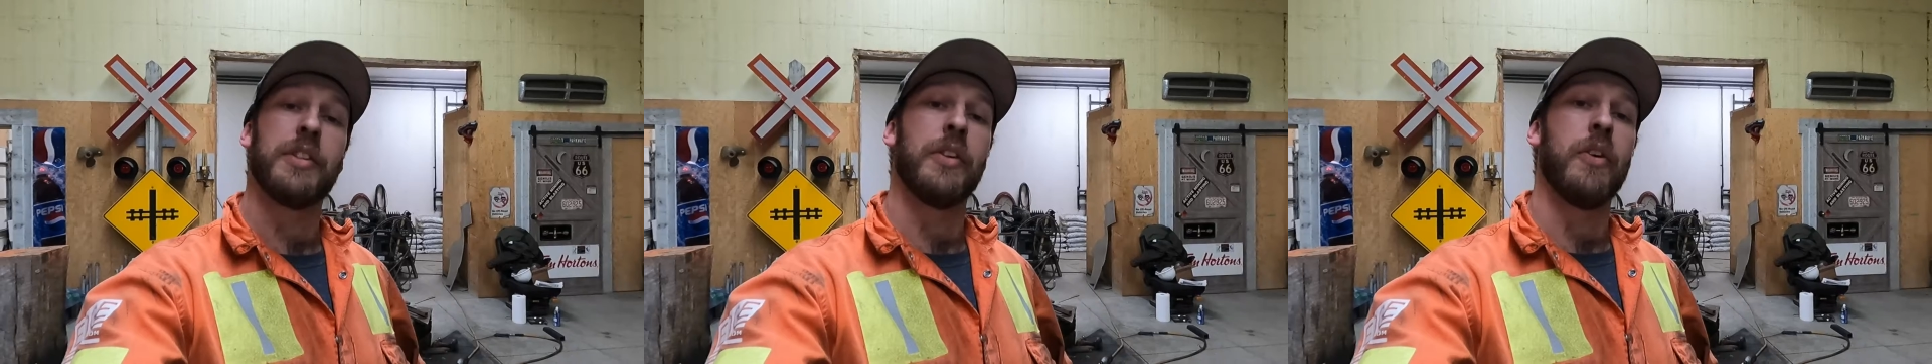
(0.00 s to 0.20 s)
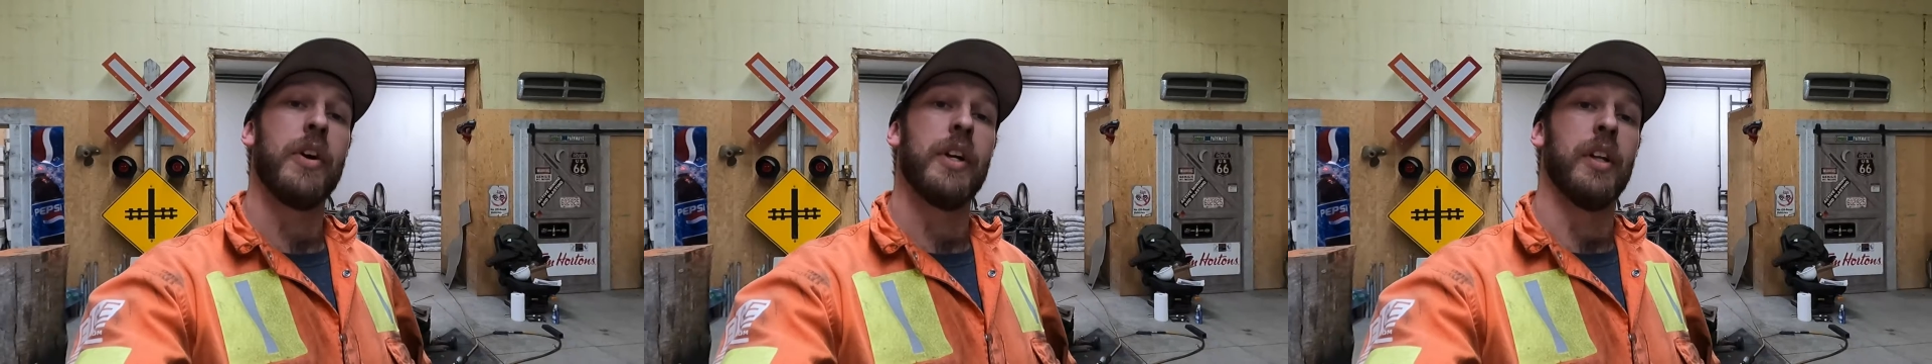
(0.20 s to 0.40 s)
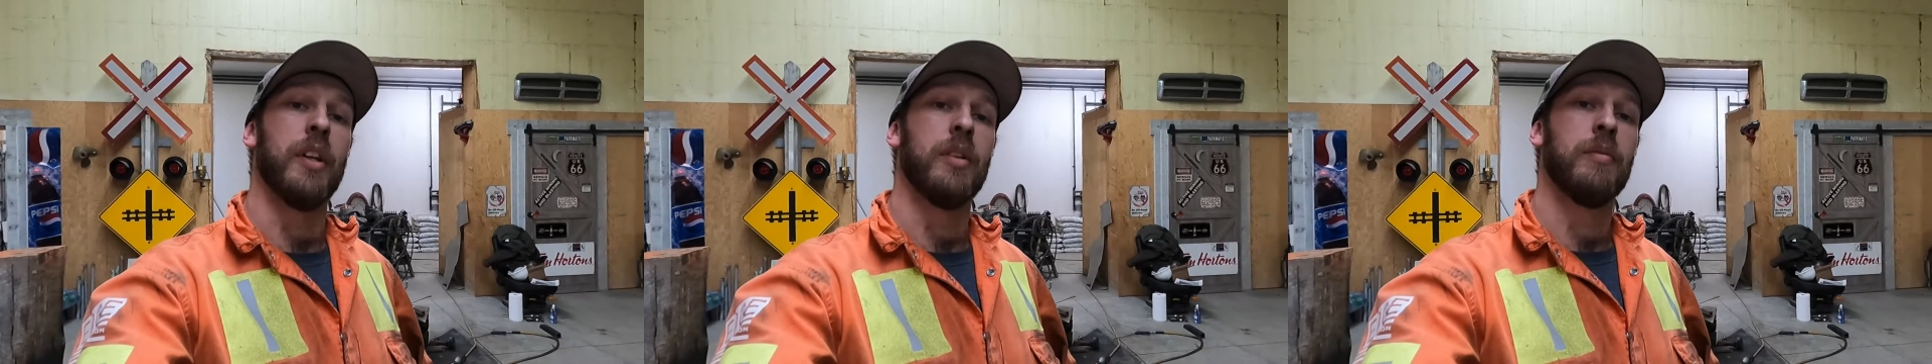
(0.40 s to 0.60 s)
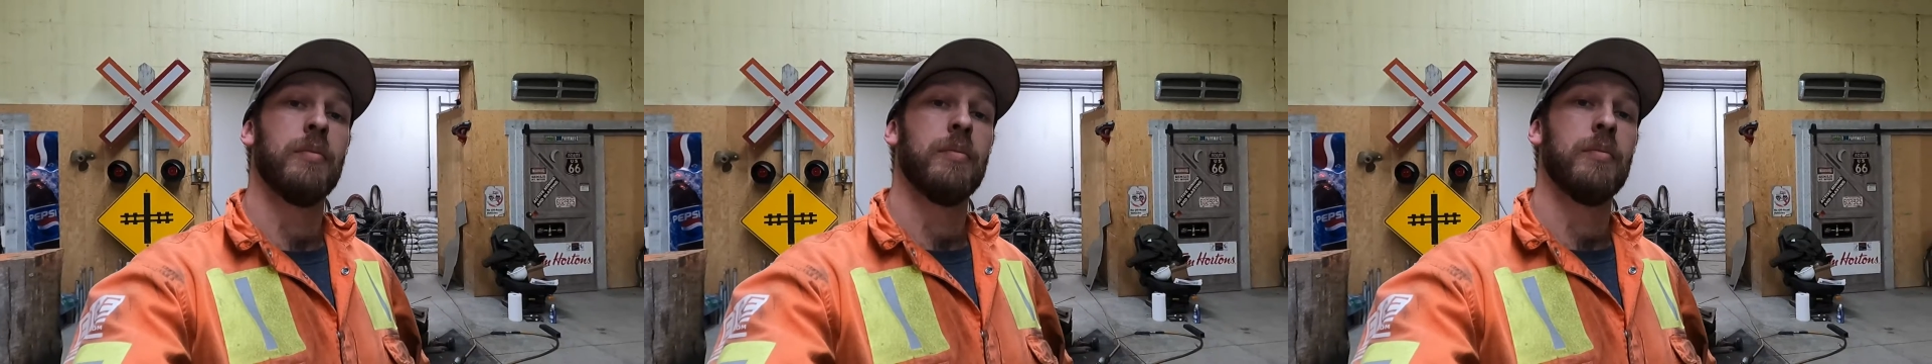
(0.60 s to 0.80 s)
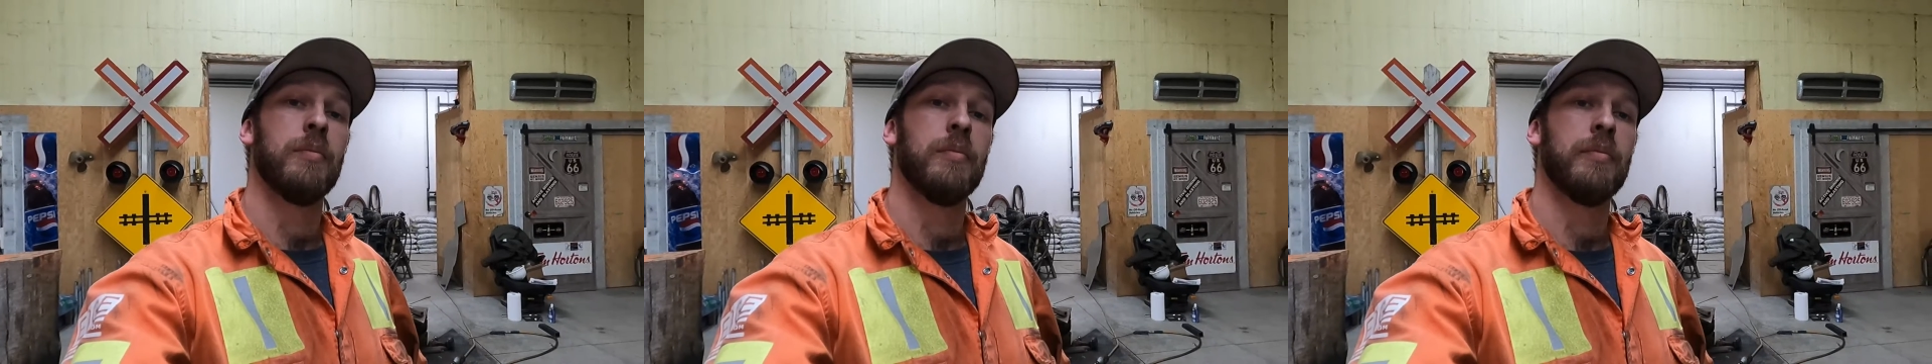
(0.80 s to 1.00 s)
the oil
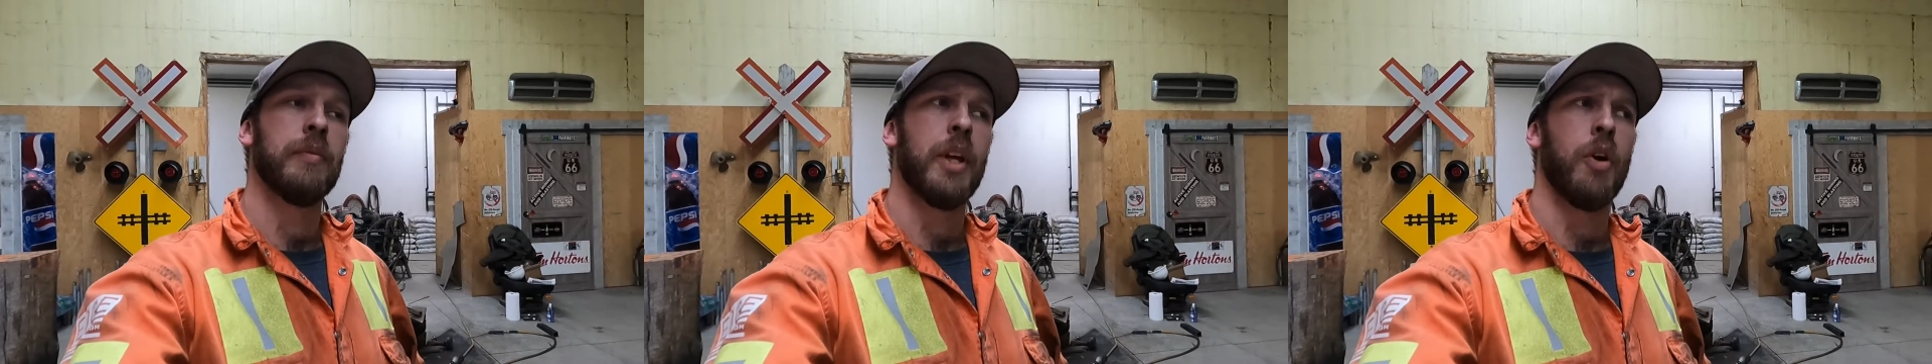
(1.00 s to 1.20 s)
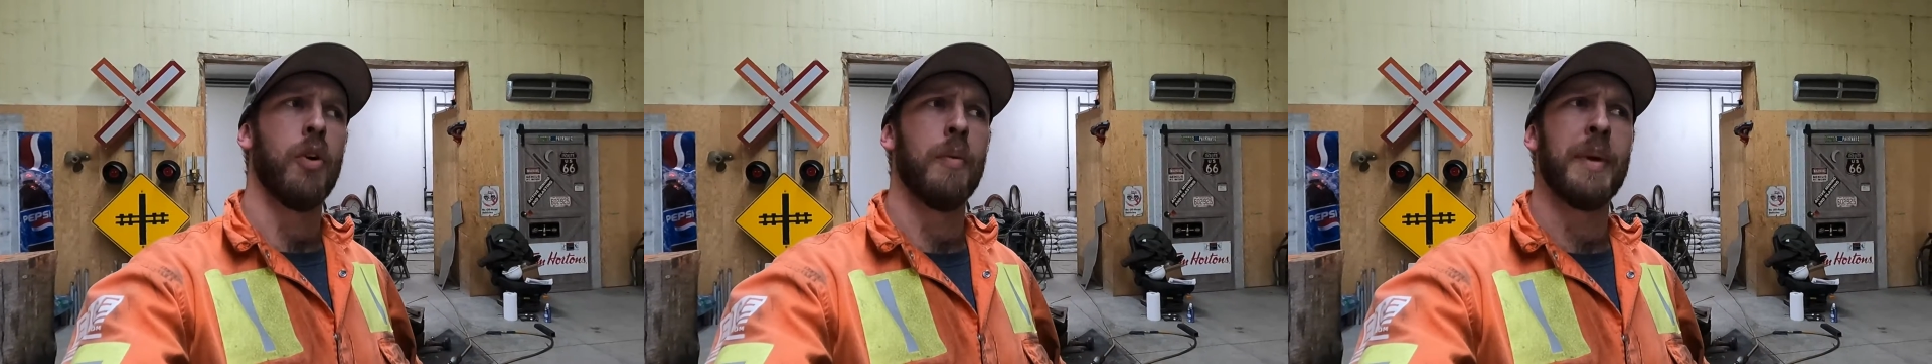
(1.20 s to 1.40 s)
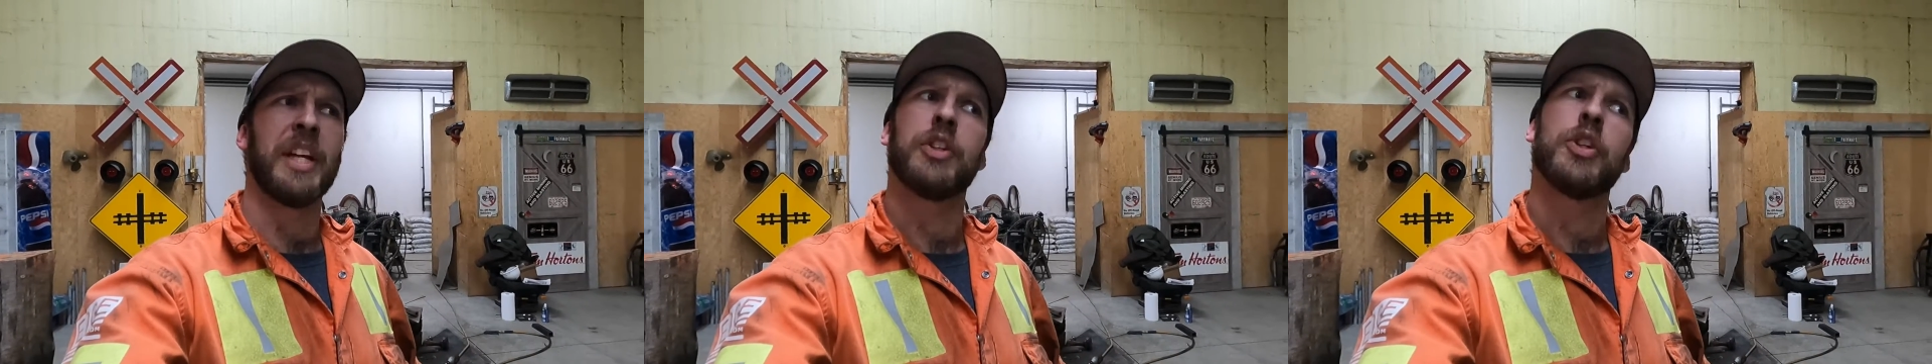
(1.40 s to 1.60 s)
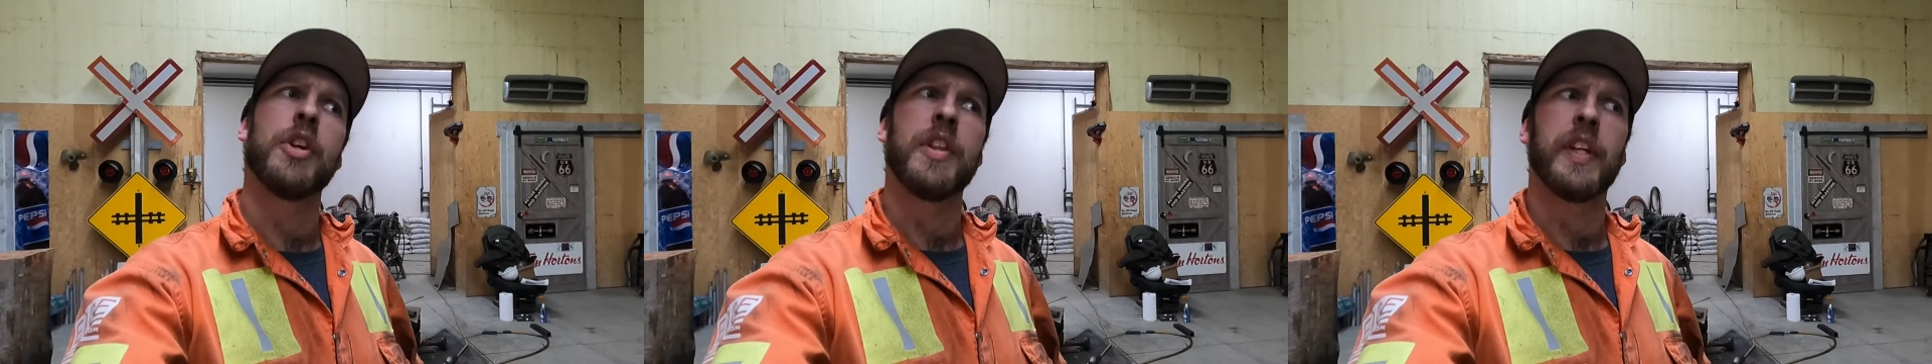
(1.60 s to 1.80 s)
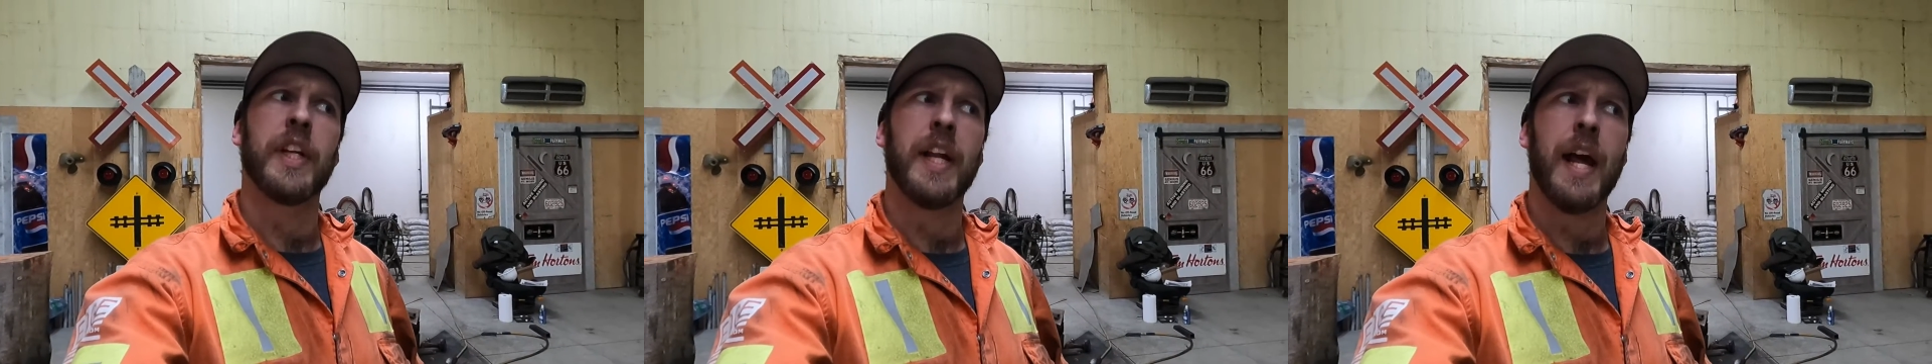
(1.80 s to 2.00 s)
or make sure
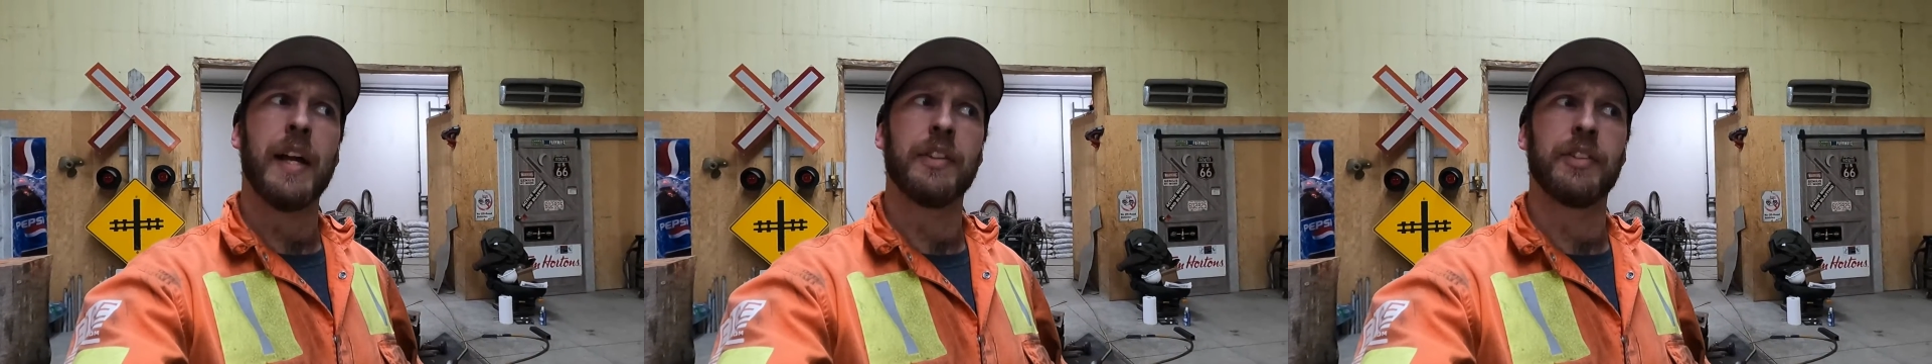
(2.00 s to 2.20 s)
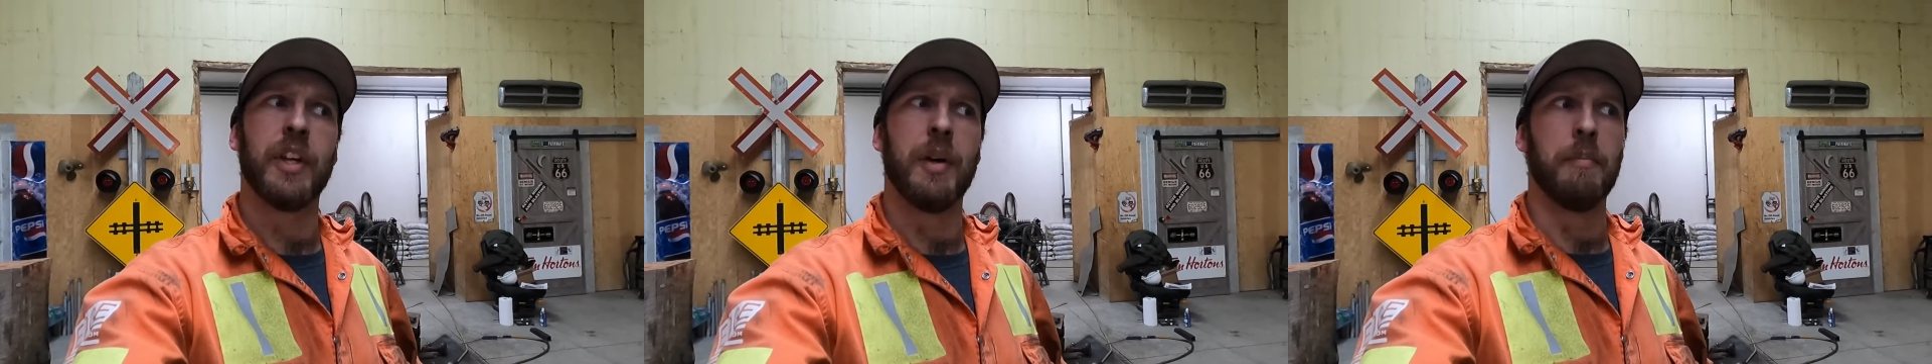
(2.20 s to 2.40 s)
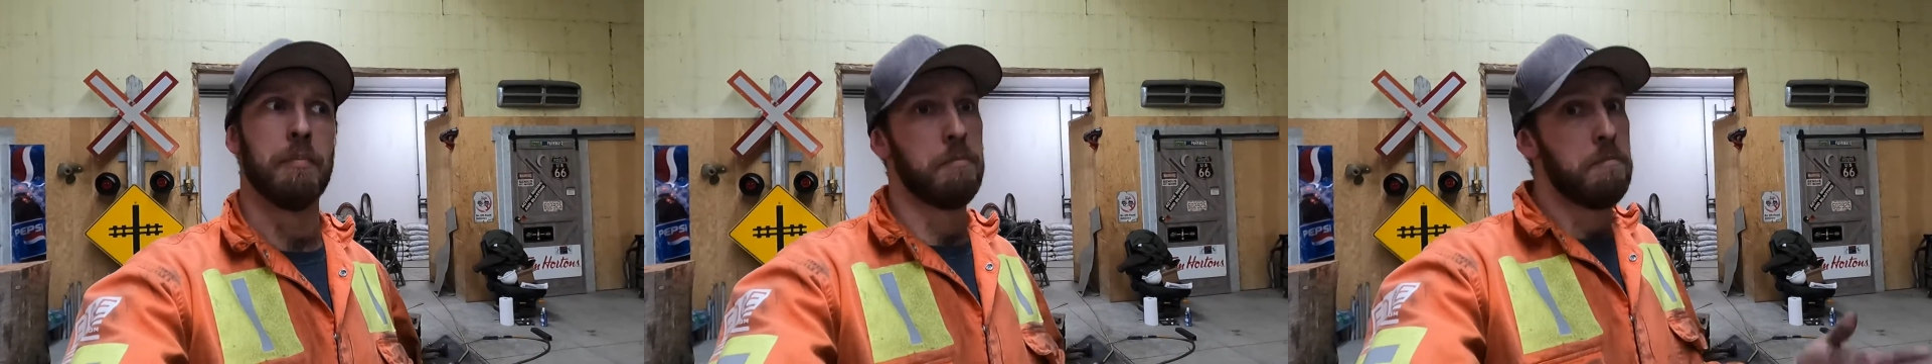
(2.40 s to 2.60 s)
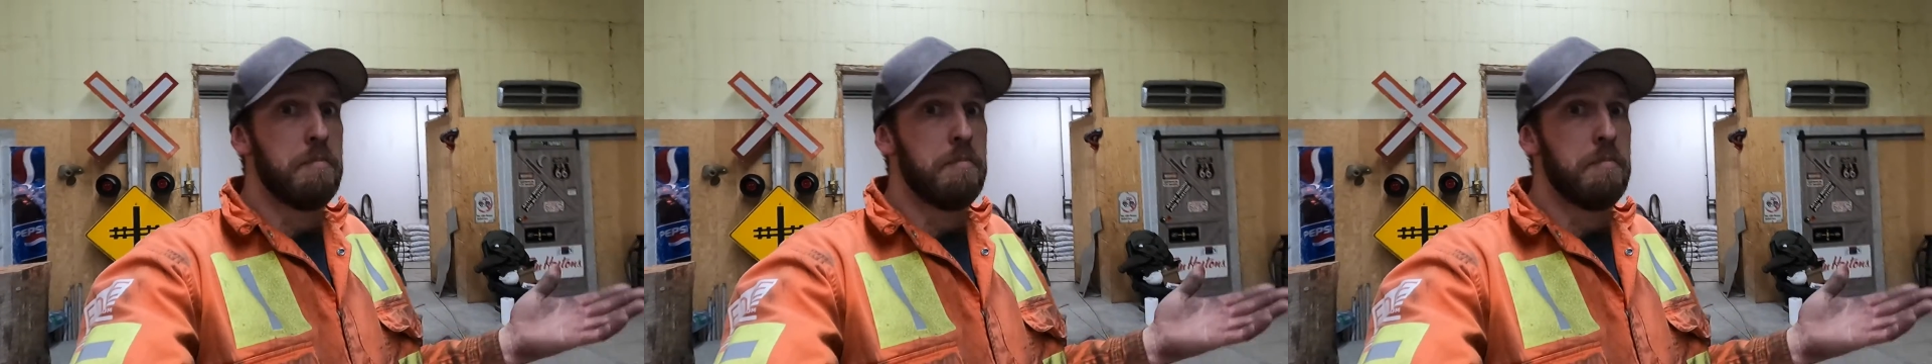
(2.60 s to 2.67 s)
that it has some,